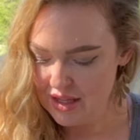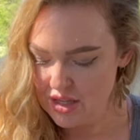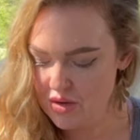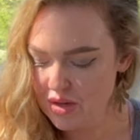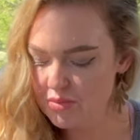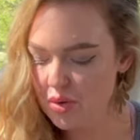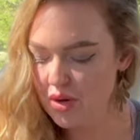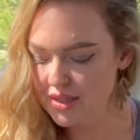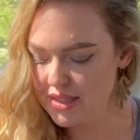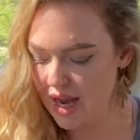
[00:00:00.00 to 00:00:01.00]
you can
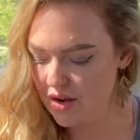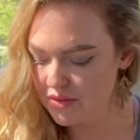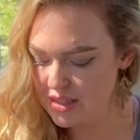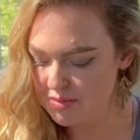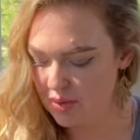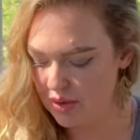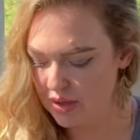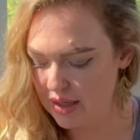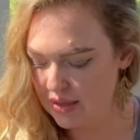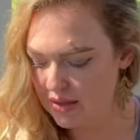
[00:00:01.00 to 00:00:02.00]
put down this
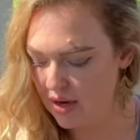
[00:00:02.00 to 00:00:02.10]
burden.